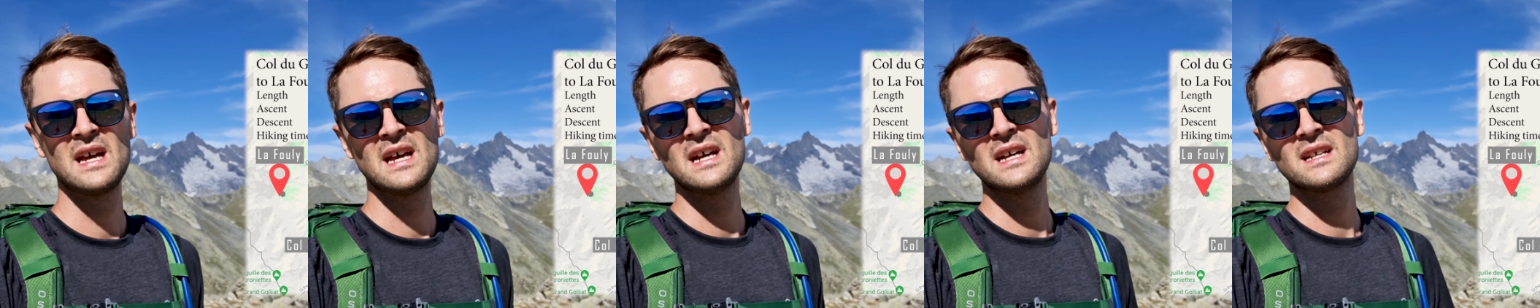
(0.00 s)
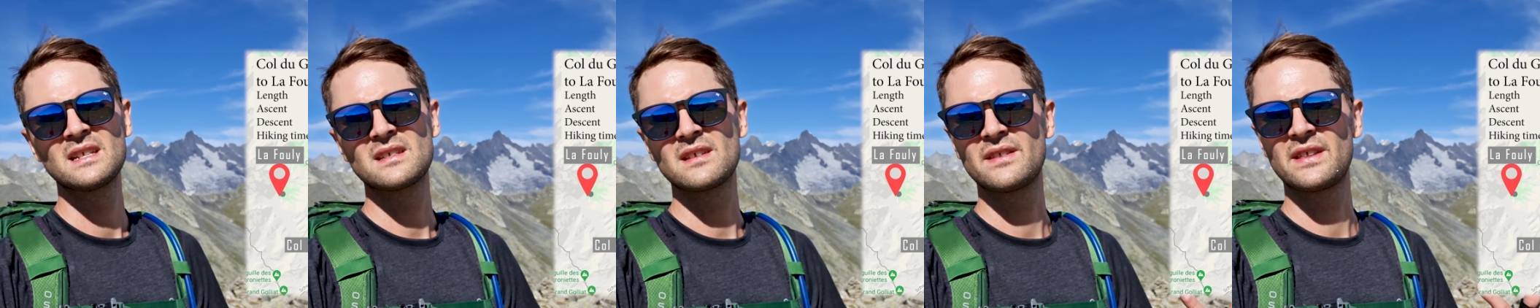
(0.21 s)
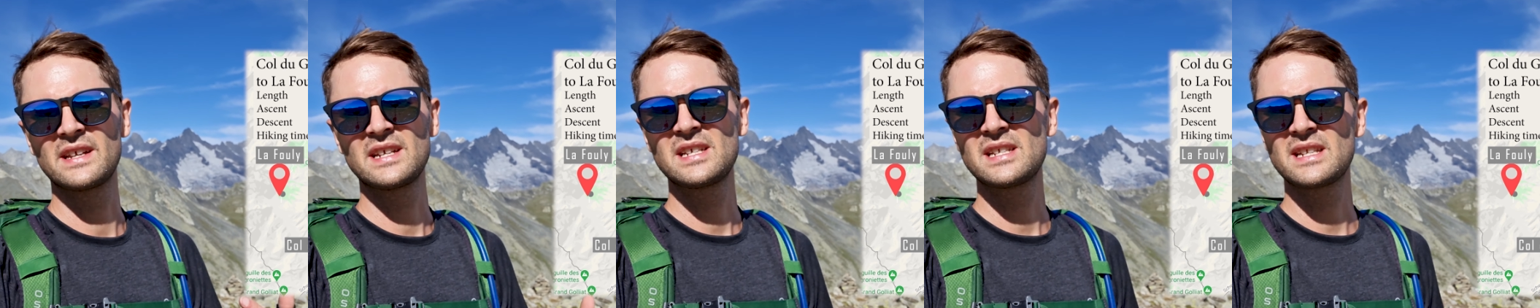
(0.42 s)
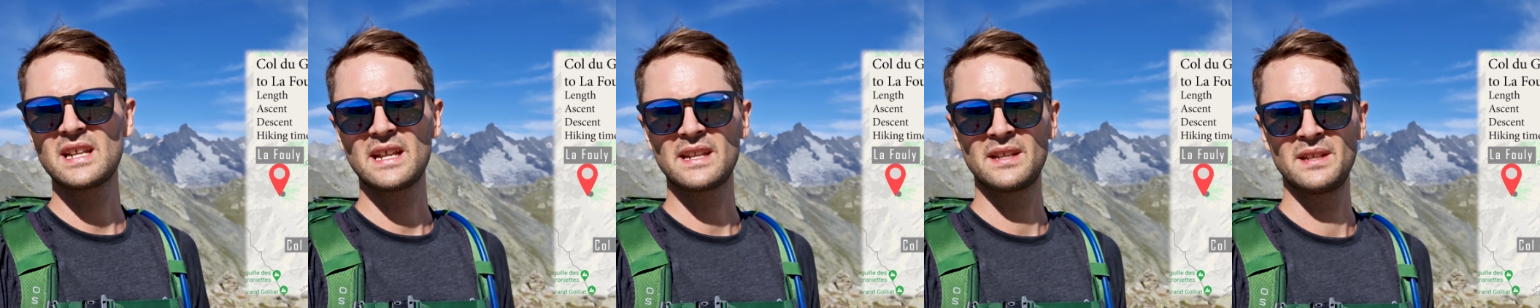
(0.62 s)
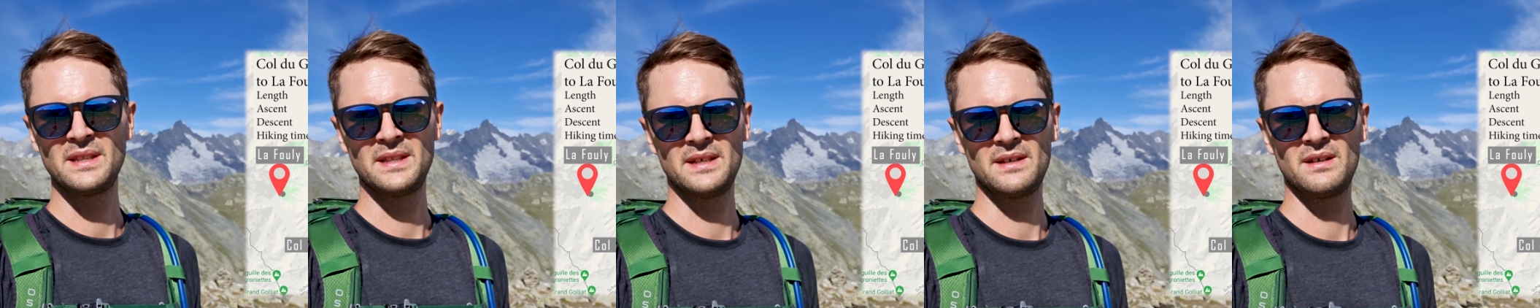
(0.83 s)
So they stayed
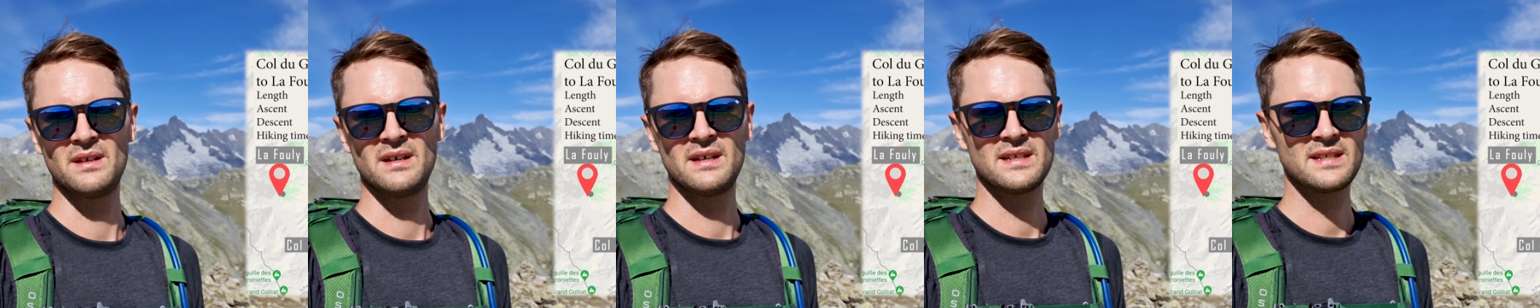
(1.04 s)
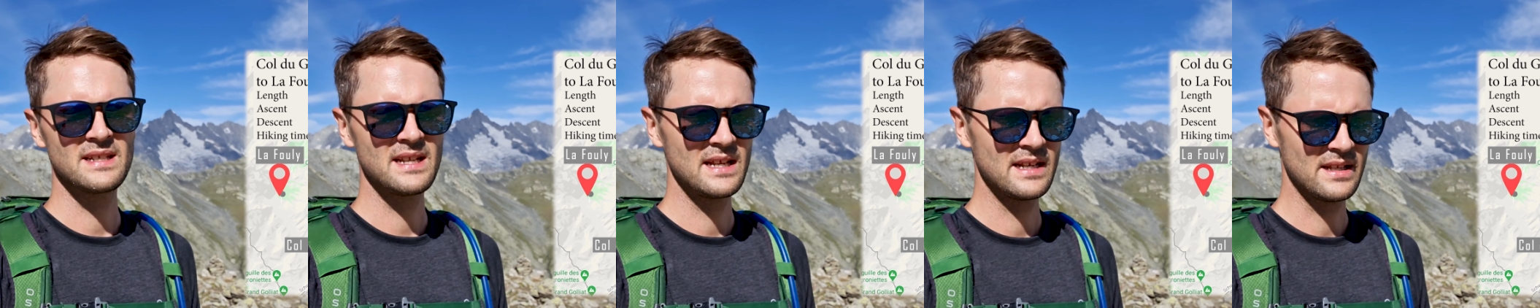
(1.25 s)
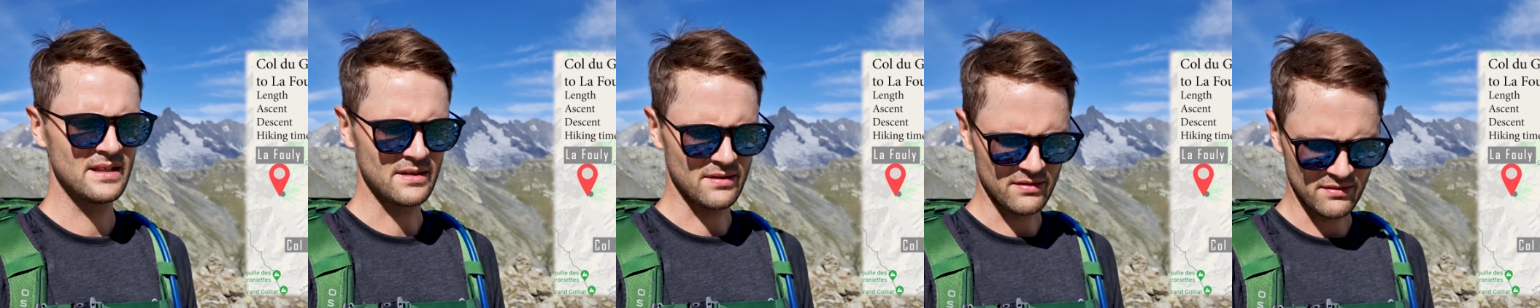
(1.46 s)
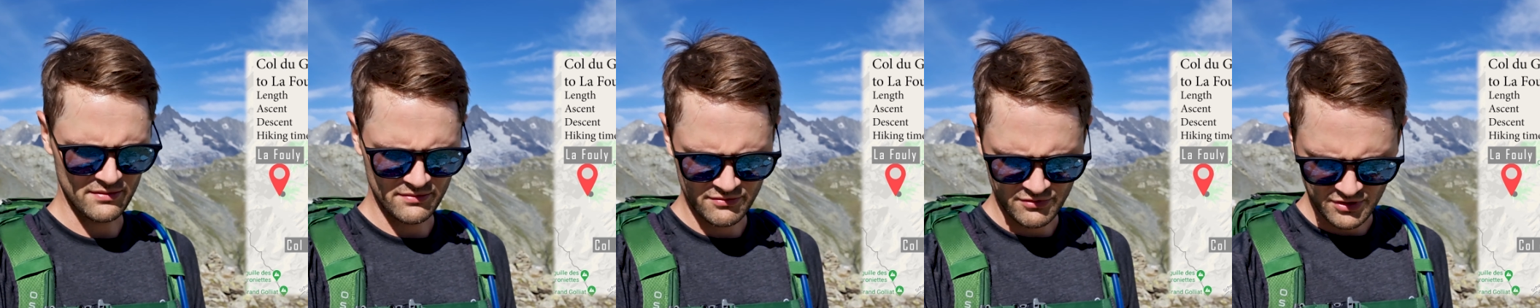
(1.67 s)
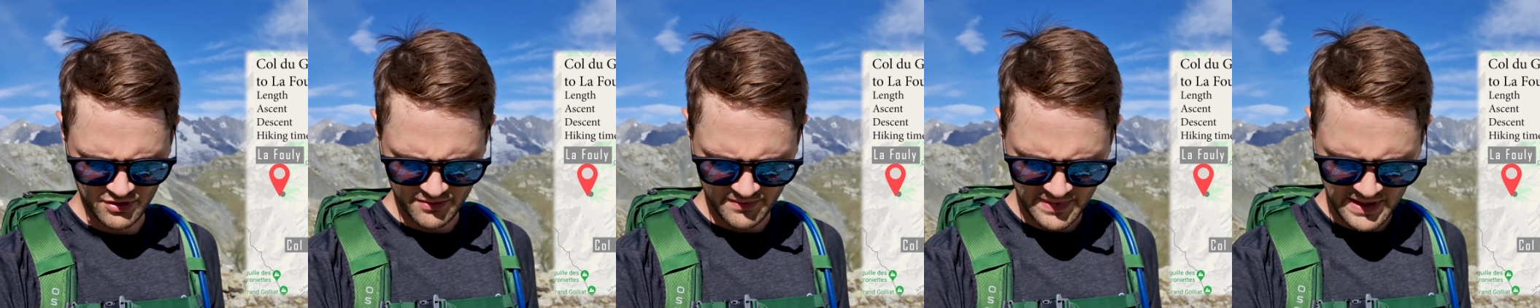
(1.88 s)
in the
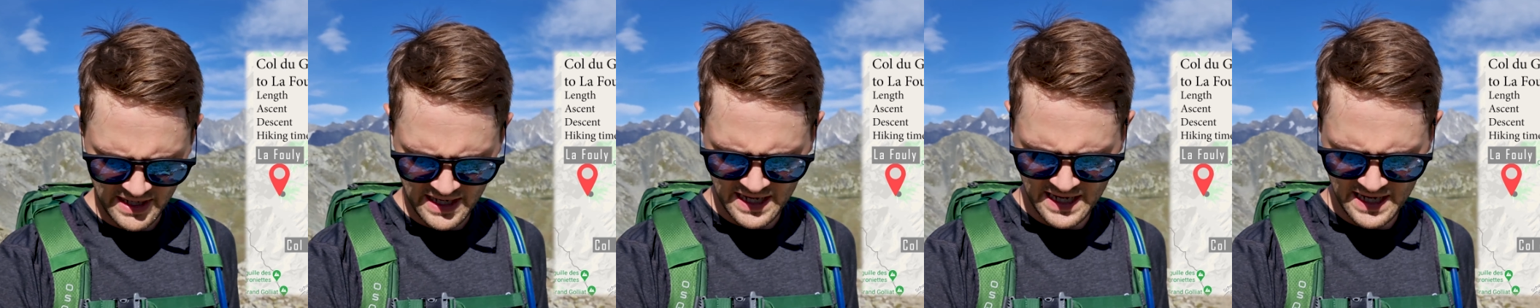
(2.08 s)
room.